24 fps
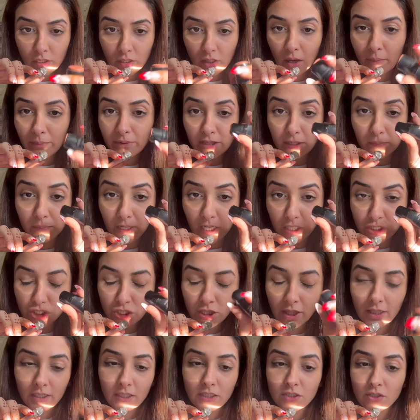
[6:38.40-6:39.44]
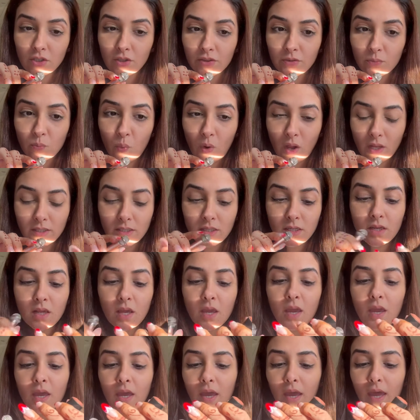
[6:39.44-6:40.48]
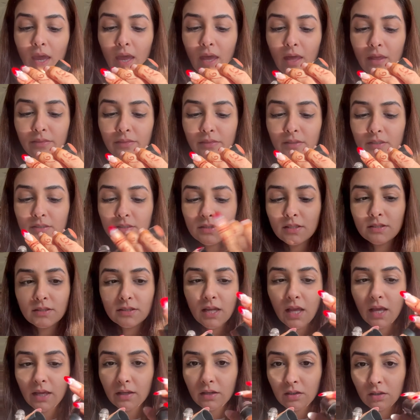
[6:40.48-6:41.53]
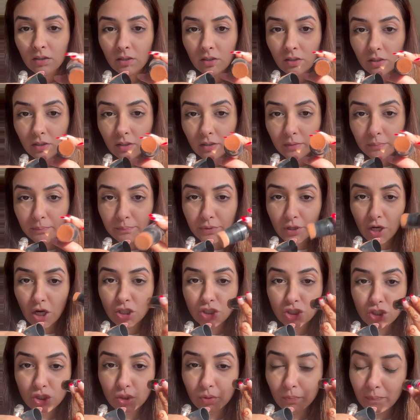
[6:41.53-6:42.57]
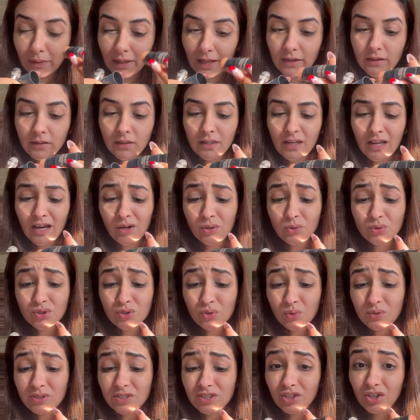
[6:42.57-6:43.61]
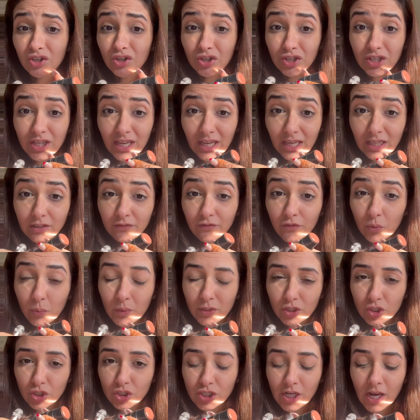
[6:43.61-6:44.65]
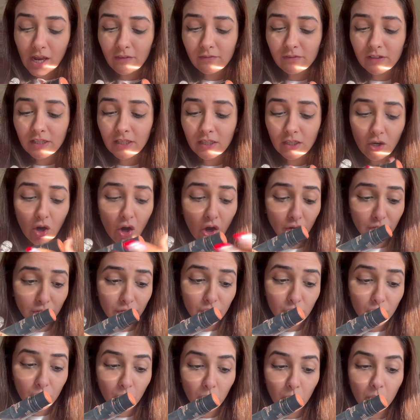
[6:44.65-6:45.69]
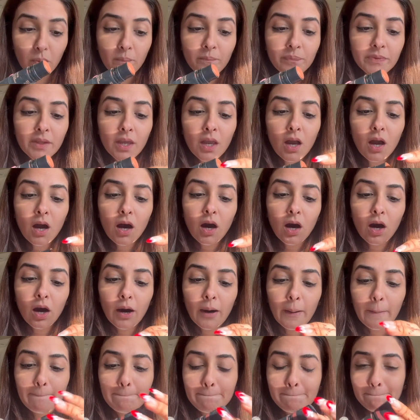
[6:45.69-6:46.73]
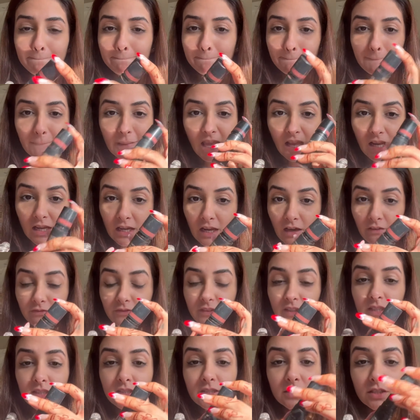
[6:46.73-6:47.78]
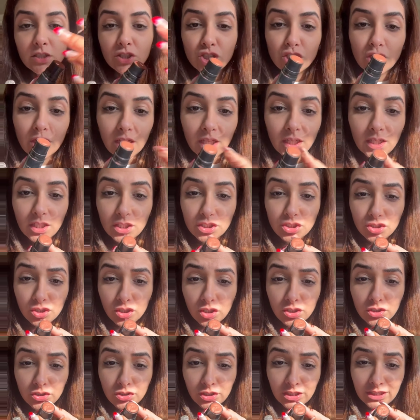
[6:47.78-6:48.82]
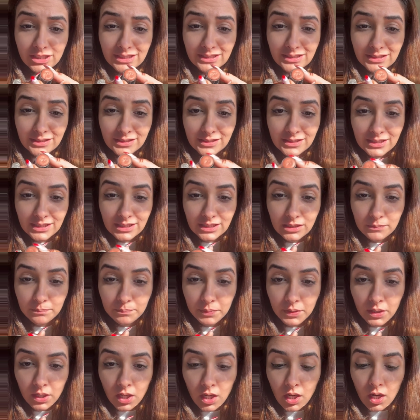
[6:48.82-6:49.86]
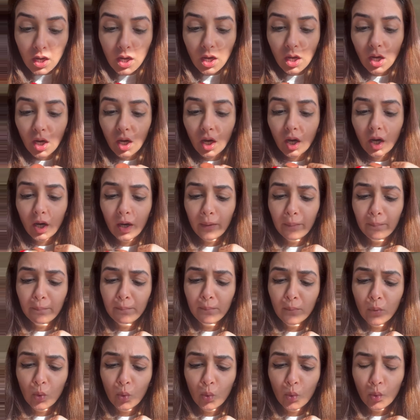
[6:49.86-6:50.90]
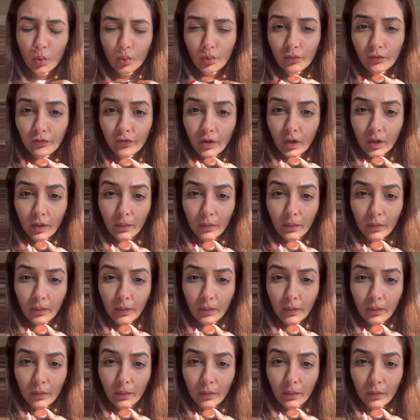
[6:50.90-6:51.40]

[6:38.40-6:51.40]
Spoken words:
I mean, the blush side is on one, and this is like a brush to blend it out, so it's great for when you're traveling on the go. Love this. The shade is a really deep mauve,